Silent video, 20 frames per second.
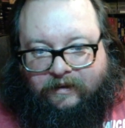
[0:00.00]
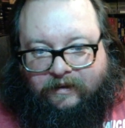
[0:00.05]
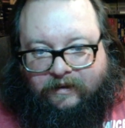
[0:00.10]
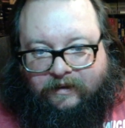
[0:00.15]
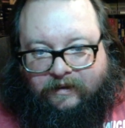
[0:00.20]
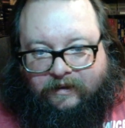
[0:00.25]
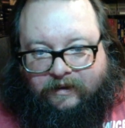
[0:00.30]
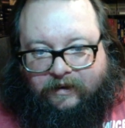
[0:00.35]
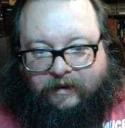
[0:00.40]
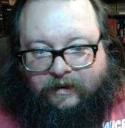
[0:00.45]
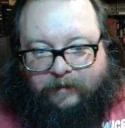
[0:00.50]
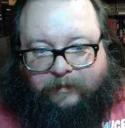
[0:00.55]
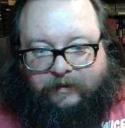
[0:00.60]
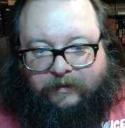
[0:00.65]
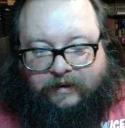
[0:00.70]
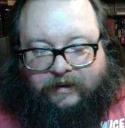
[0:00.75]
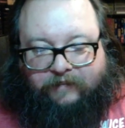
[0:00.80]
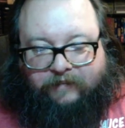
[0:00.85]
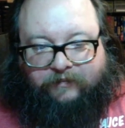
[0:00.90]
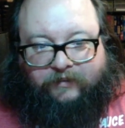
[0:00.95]
RIP
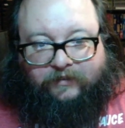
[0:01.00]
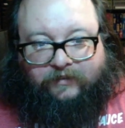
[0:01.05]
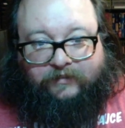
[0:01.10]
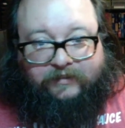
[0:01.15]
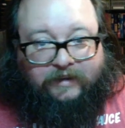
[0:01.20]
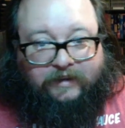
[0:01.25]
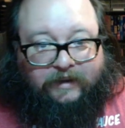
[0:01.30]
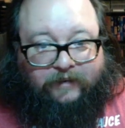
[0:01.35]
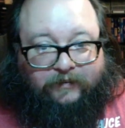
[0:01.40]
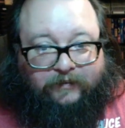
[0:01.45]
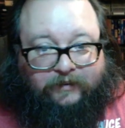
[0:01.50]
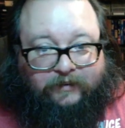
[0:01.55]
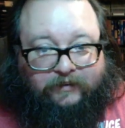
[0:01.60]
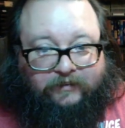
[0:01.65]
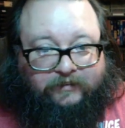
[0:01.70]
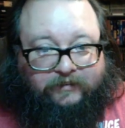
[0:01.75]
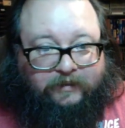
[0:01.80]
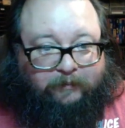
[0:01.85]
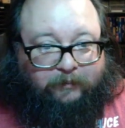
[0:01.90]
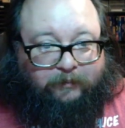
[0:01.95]
headphones. Yeah, when you
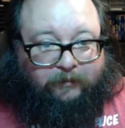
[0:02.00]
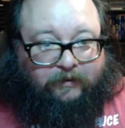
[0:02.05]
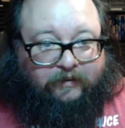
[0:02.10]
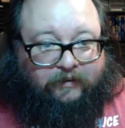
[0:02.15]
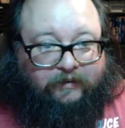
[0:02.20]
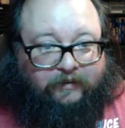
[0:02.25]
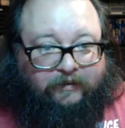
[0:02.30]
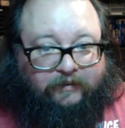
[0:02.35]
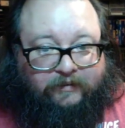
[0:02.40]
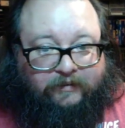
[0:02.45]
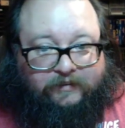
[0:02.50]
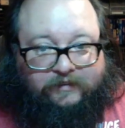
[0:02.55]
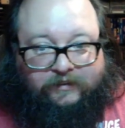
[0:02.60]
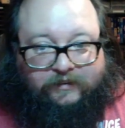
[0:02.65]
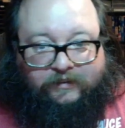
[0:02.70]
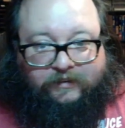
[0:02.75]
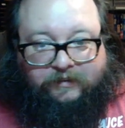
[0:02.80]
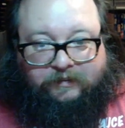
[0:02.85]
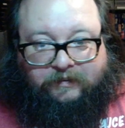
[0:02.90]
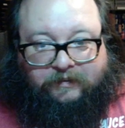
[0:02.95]
tip around here, it's
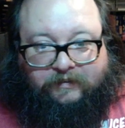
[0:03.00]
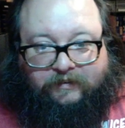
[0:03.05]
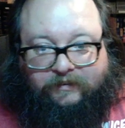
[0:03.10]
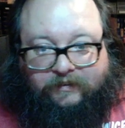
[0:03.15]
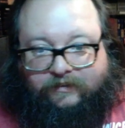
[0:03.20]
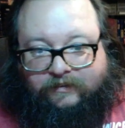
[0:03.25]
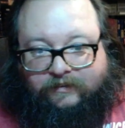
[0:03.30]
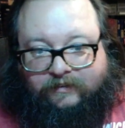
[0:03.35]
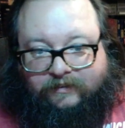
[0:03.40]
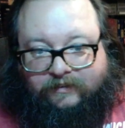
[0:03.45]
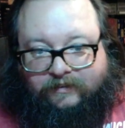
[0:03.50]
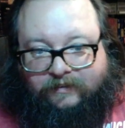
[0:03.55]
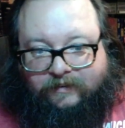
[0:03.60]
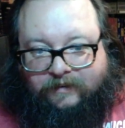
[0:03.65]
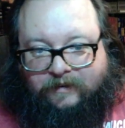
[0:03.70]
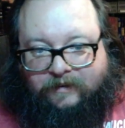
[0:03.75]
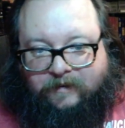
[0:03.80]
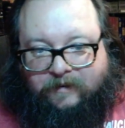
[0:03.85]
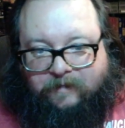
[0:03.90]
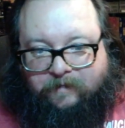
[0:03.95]
serious business.
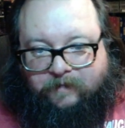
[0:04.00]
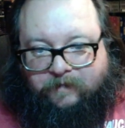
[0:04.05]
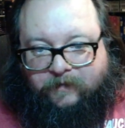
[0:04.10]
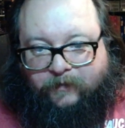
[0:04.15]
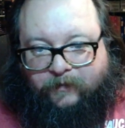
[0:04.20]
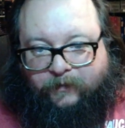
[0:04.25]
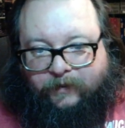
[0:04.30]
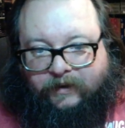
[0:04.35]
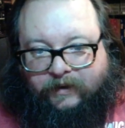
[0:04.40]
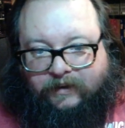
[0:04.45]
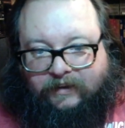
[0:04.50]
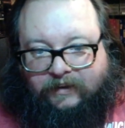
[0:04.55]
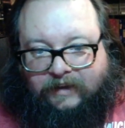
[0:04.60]
We get loud.